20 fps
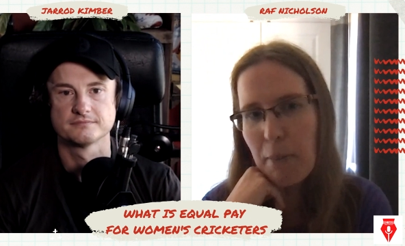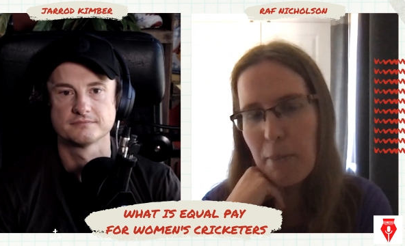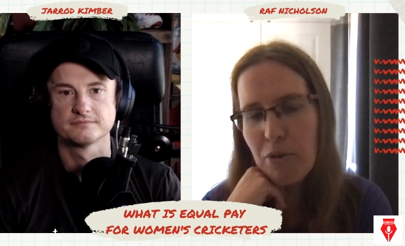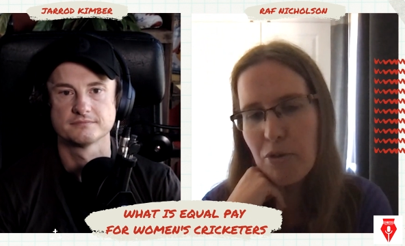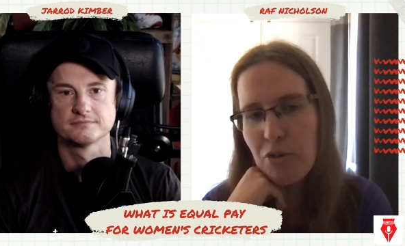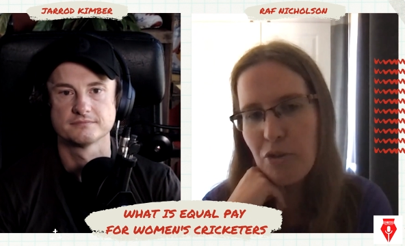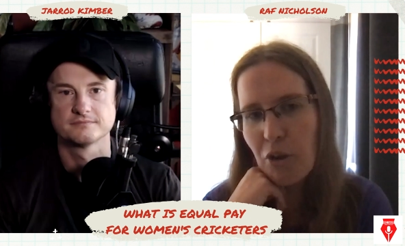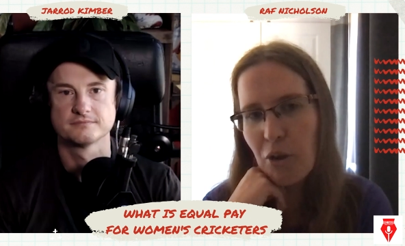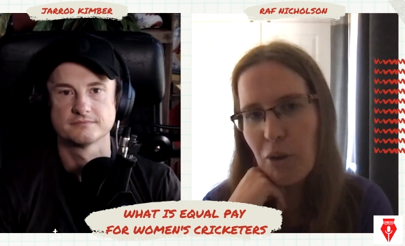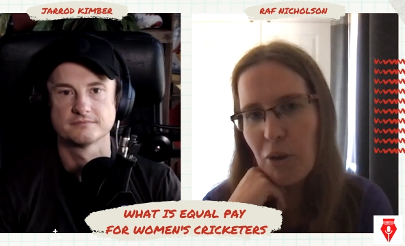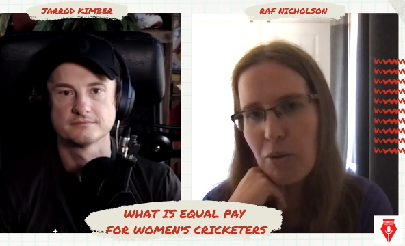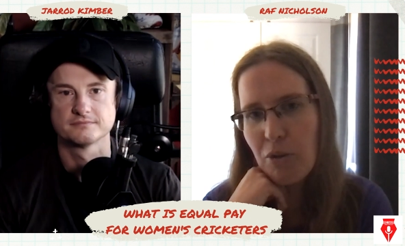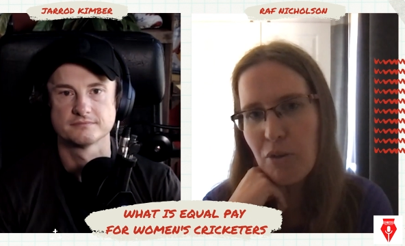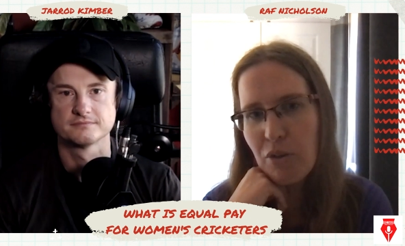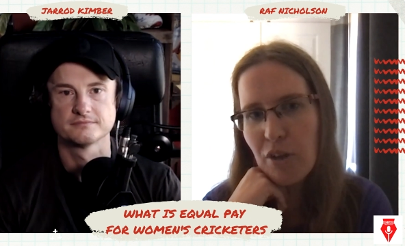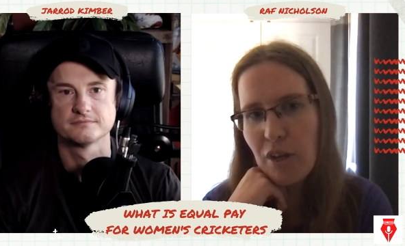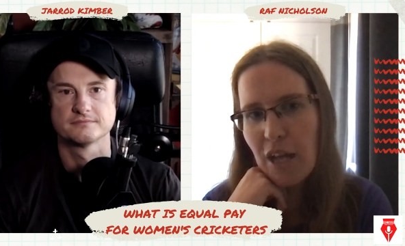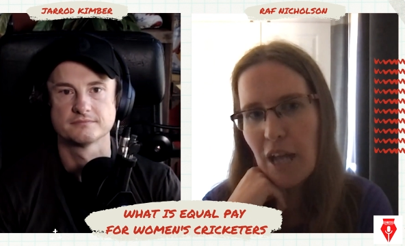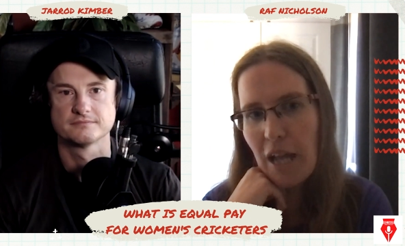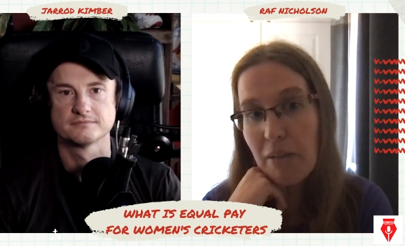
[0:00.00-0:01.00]
Speaker 1: pursued
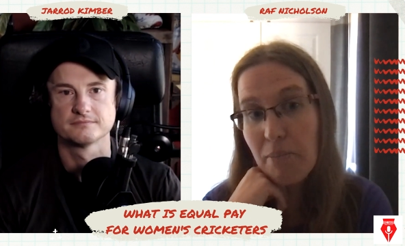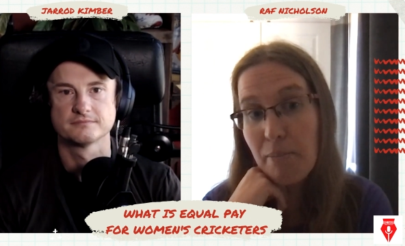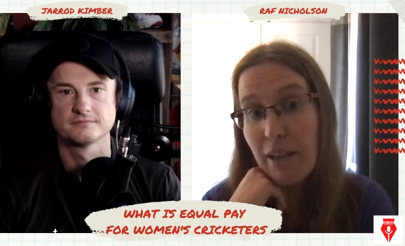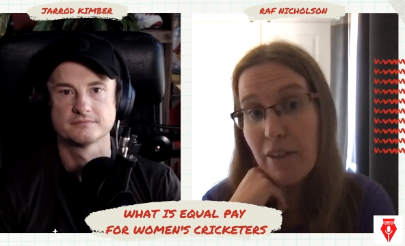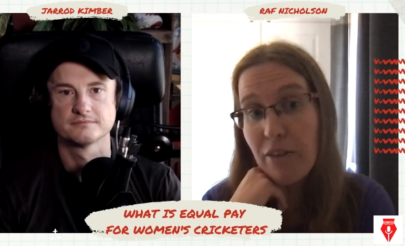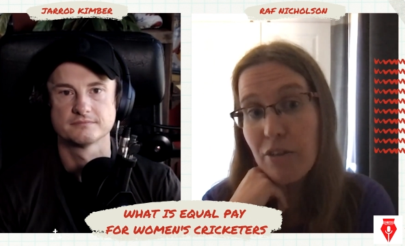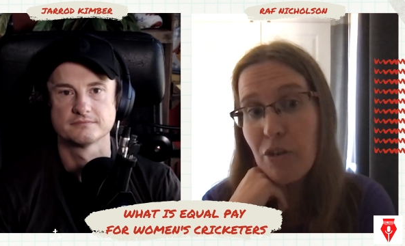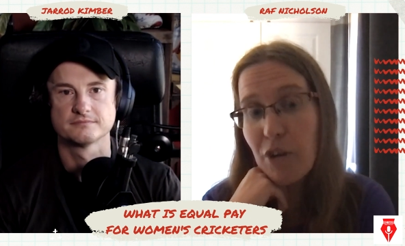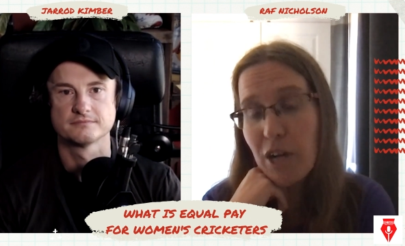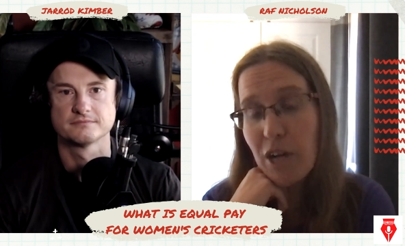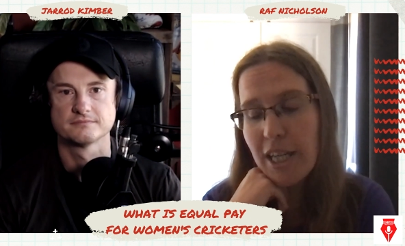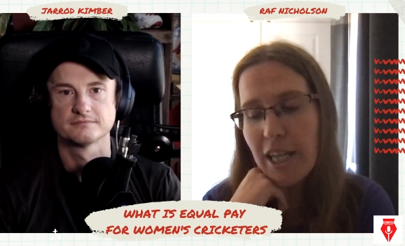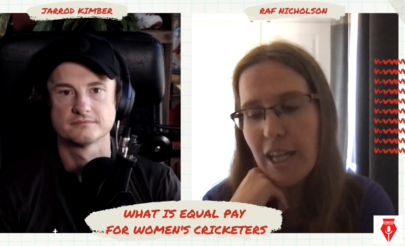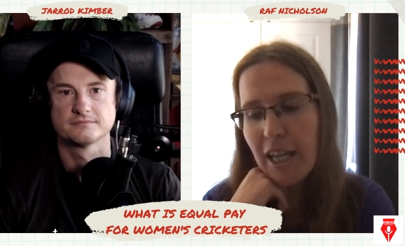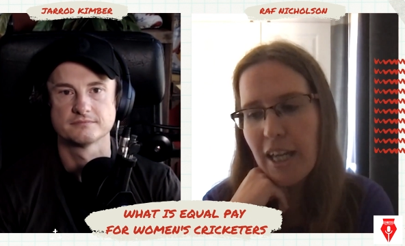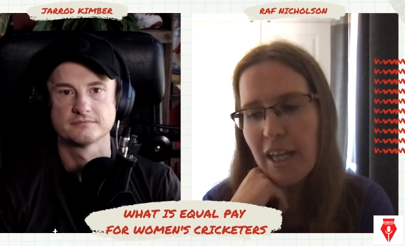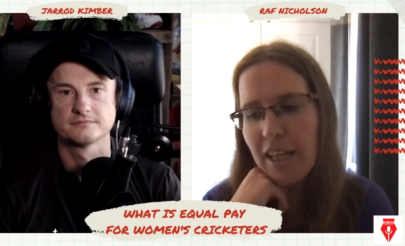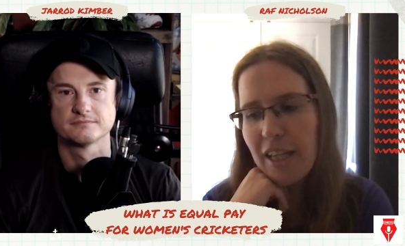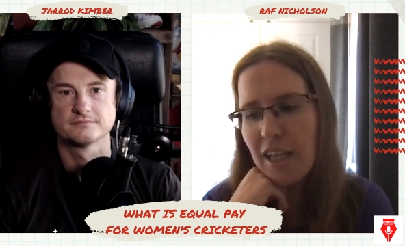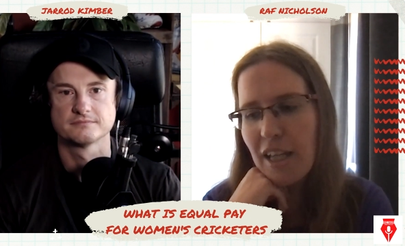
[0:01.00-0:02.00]
in men's
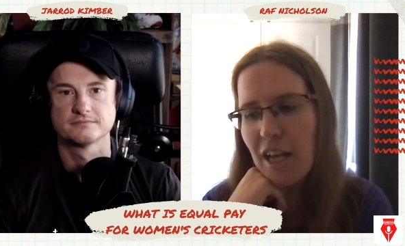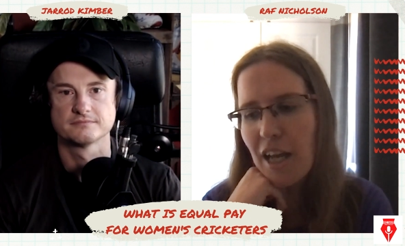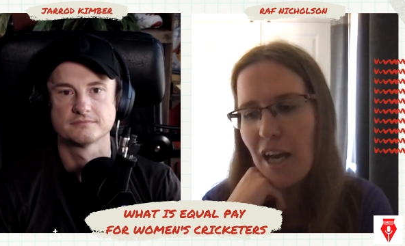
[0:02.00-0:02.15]
cricket.